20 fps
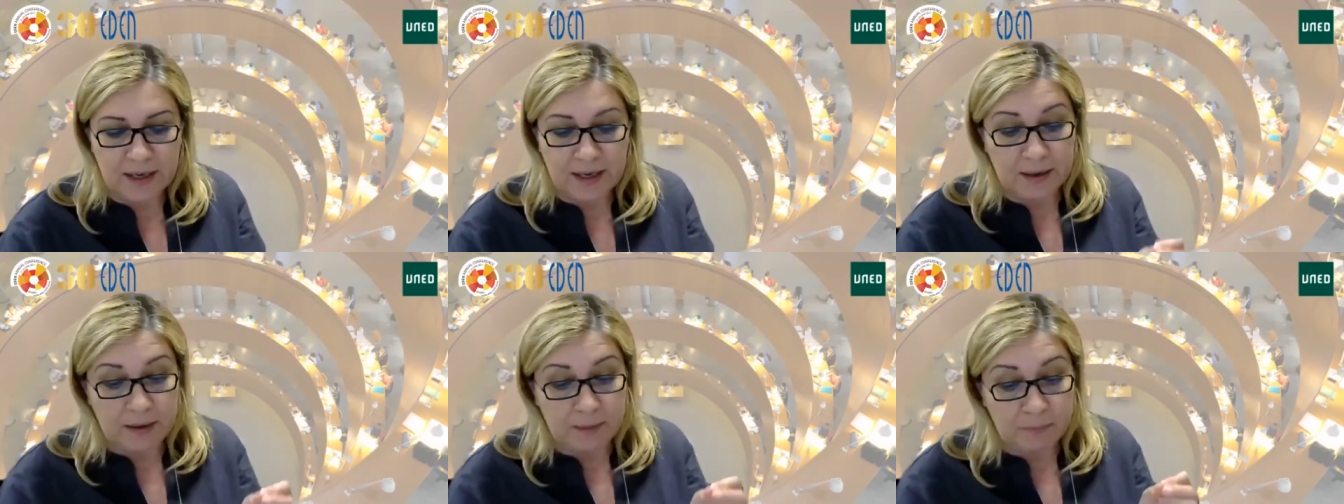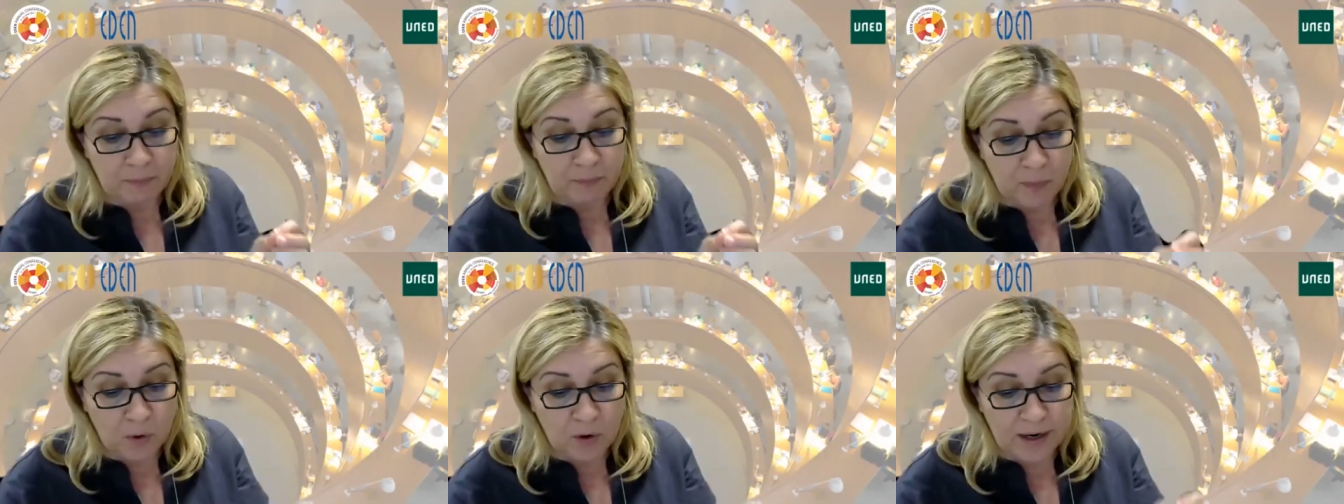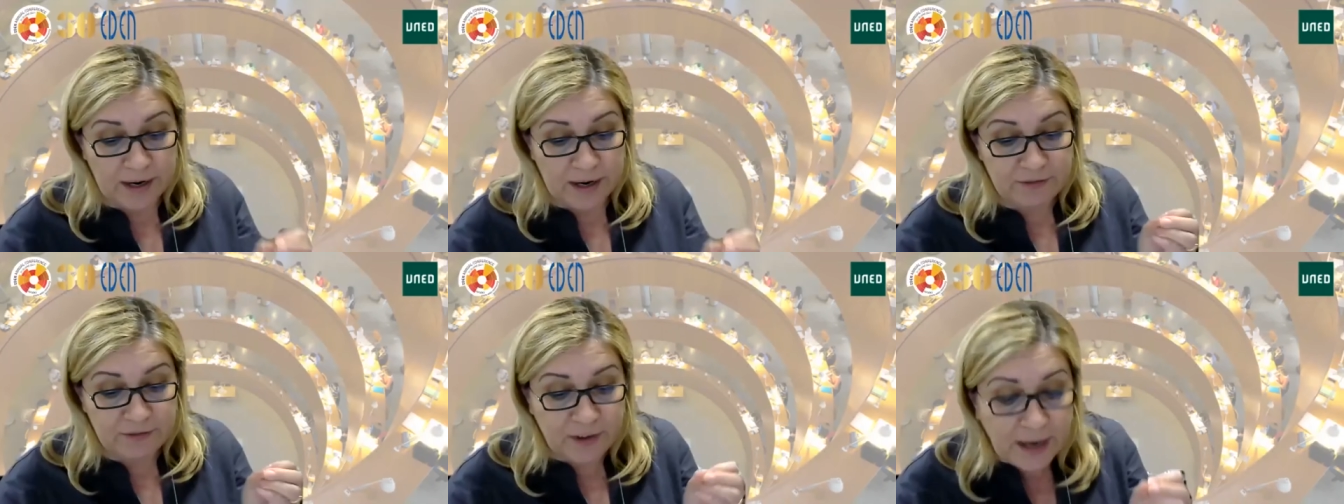more
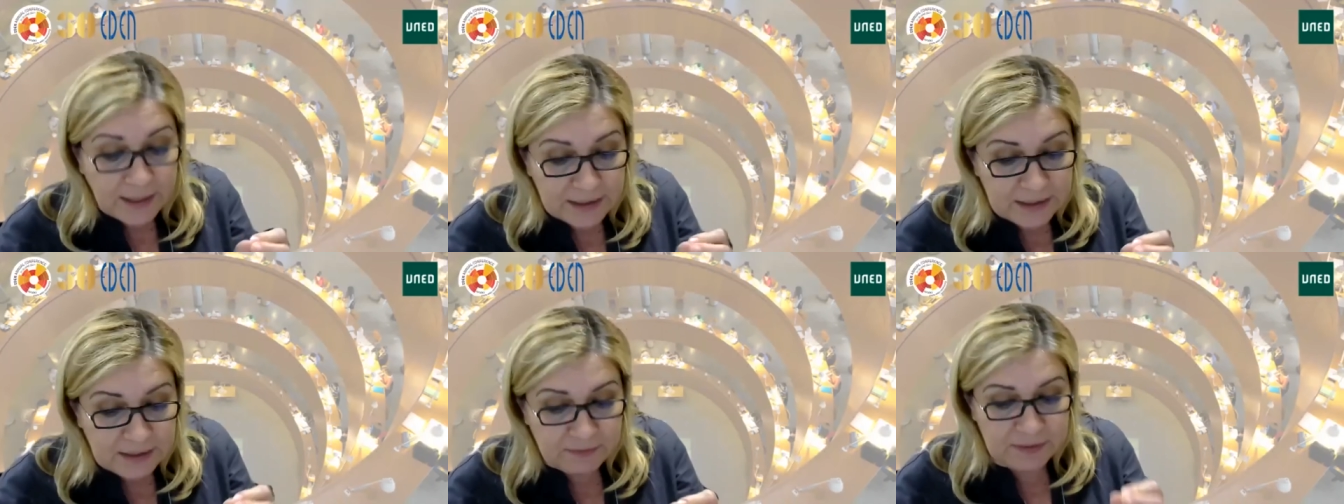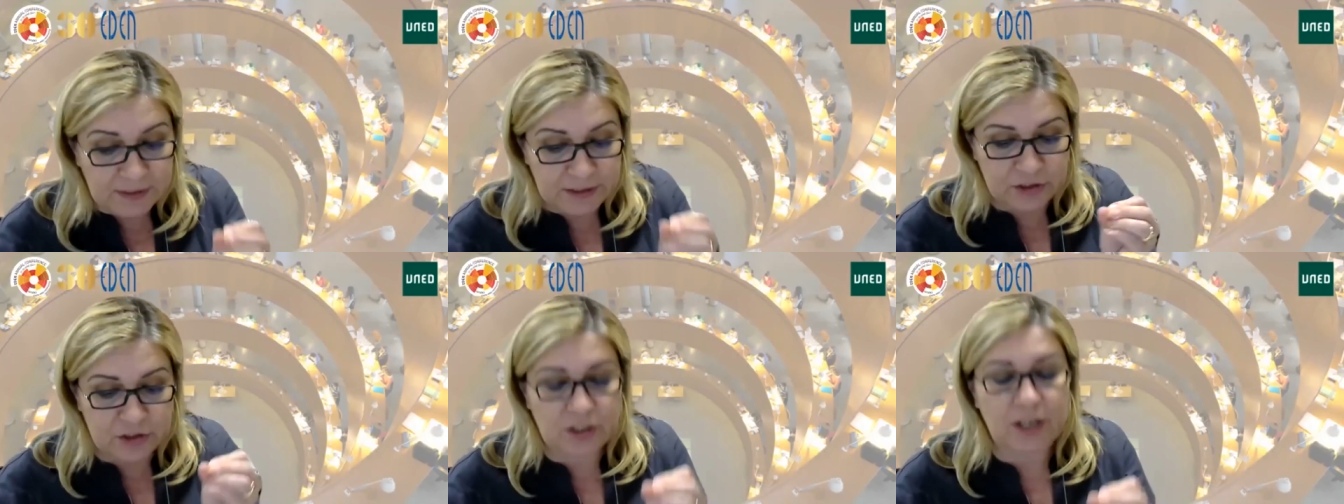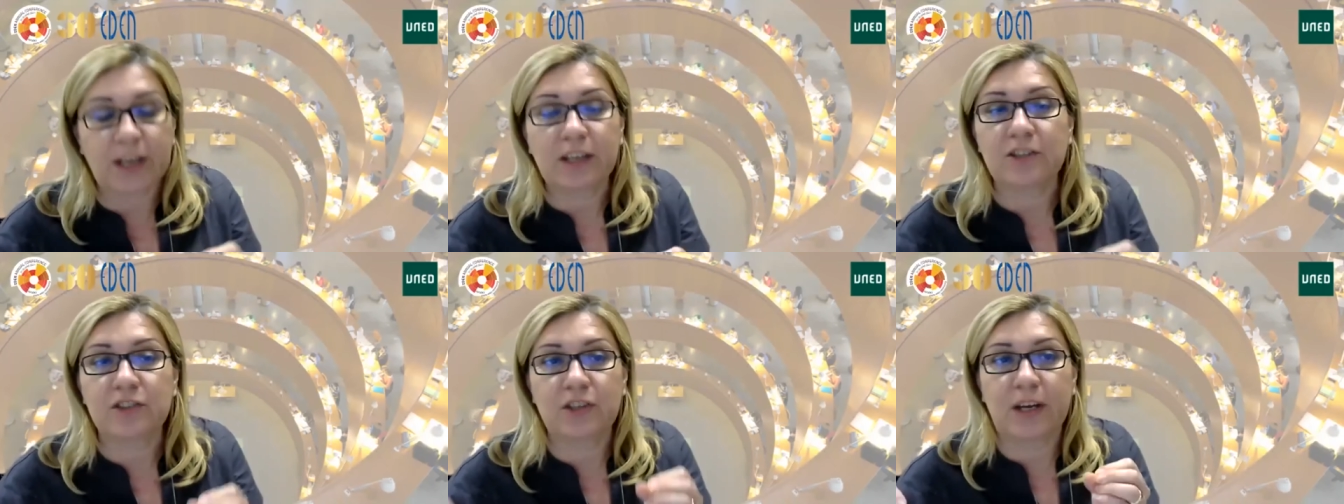effectively
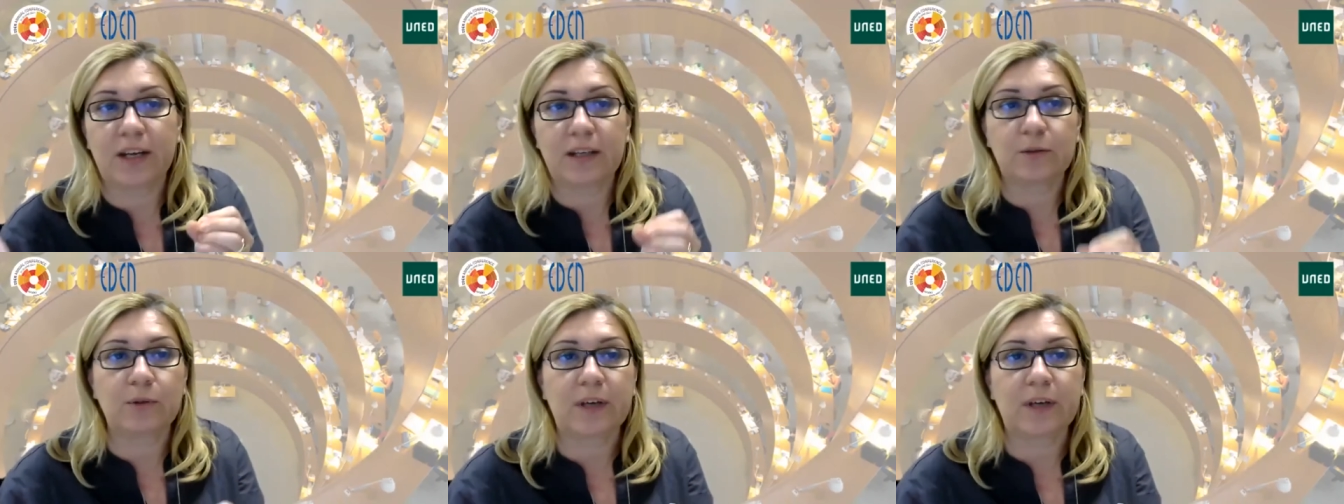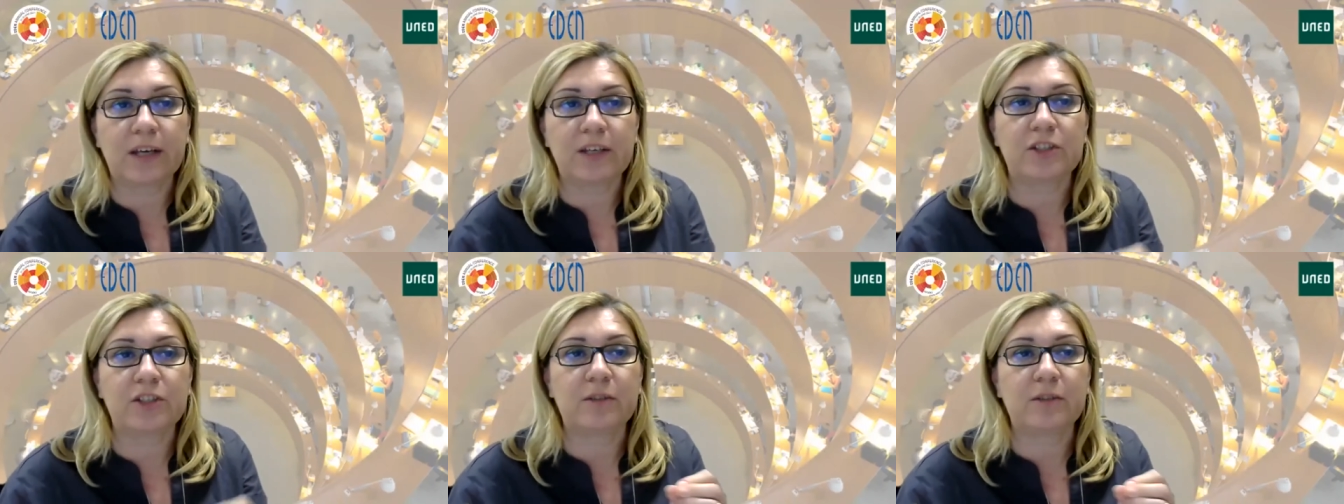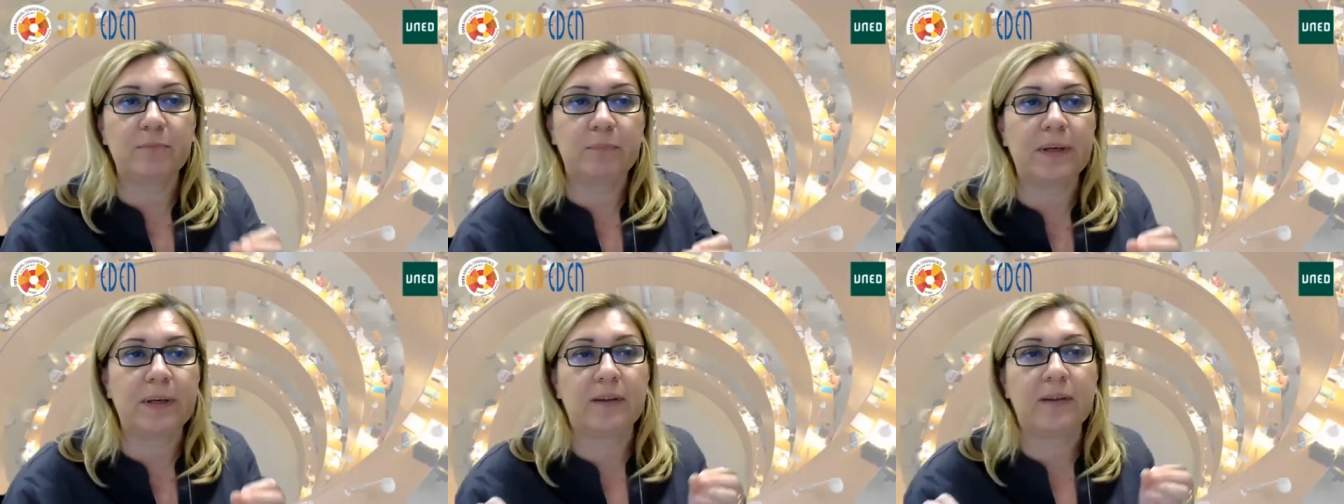change
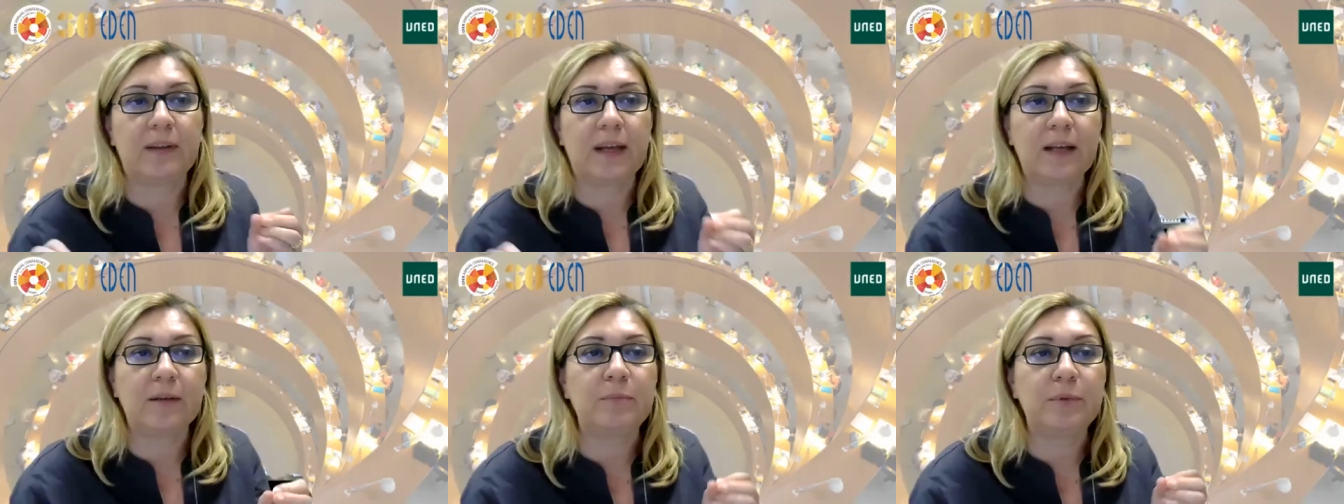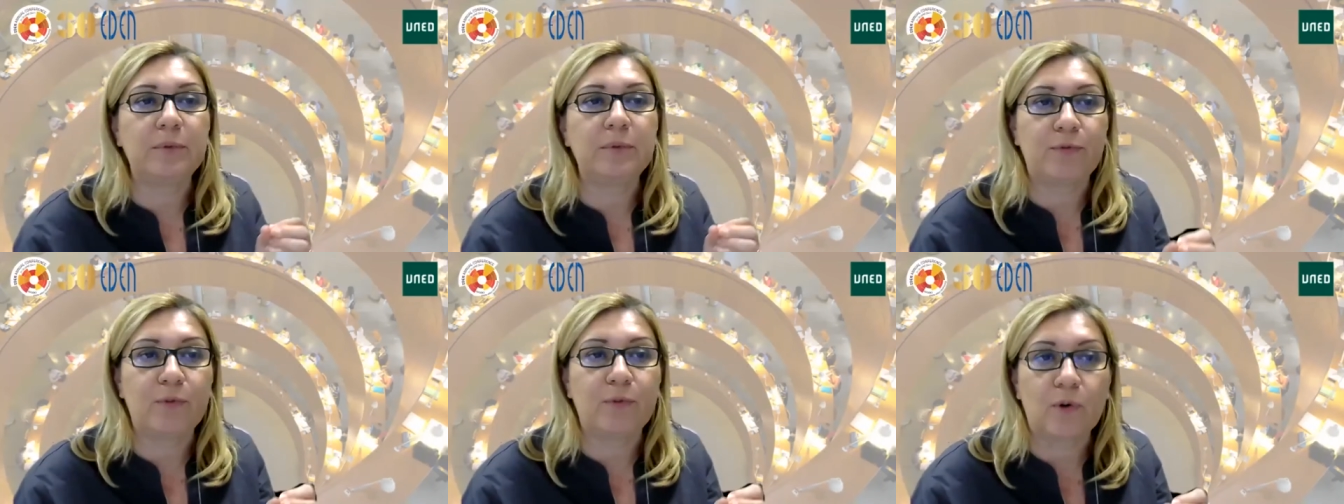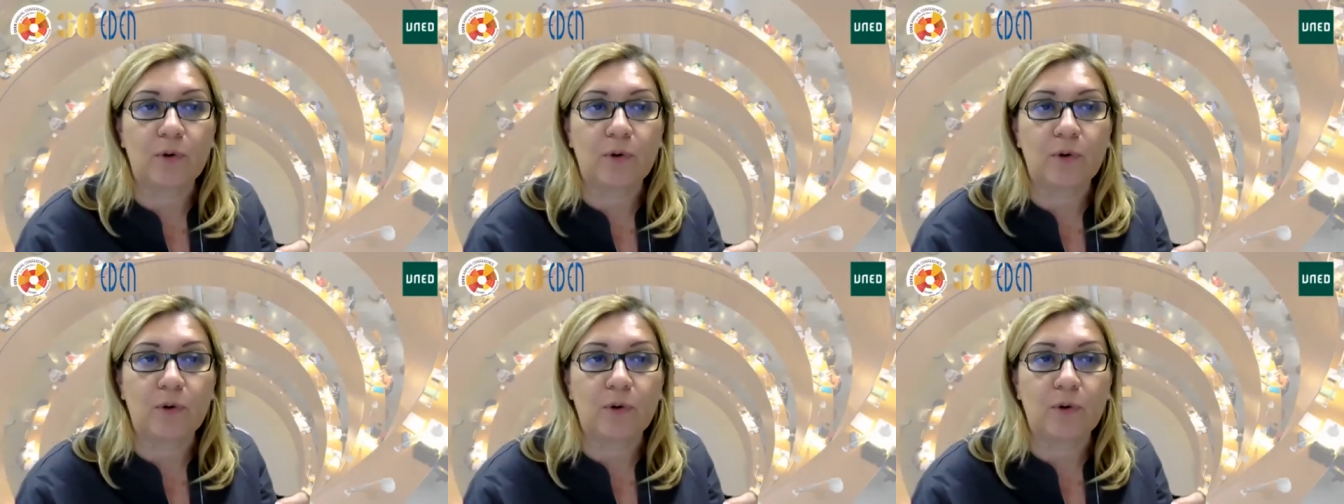education than
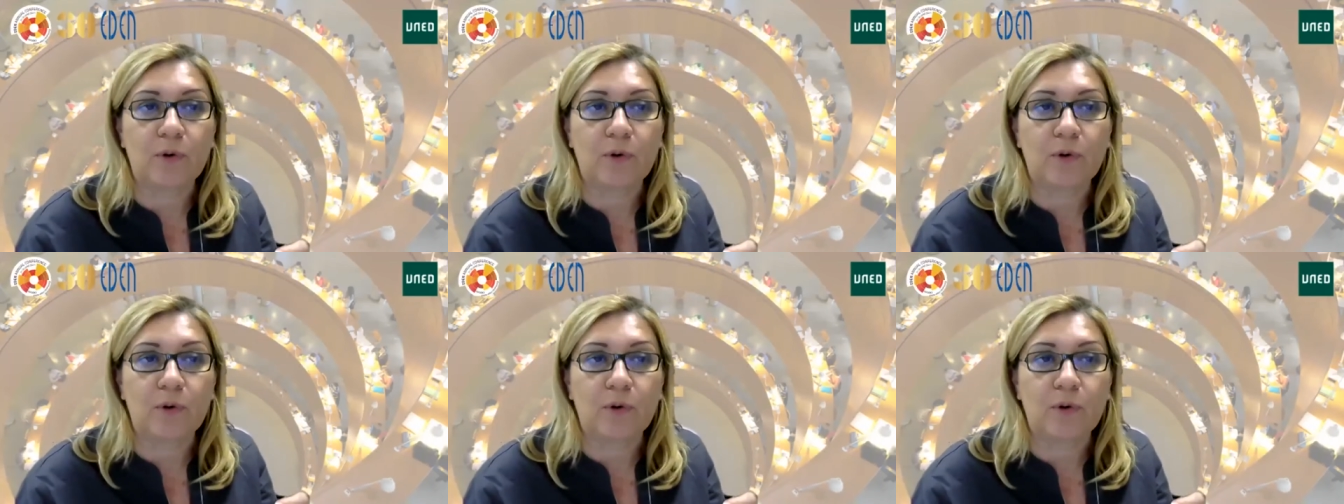before,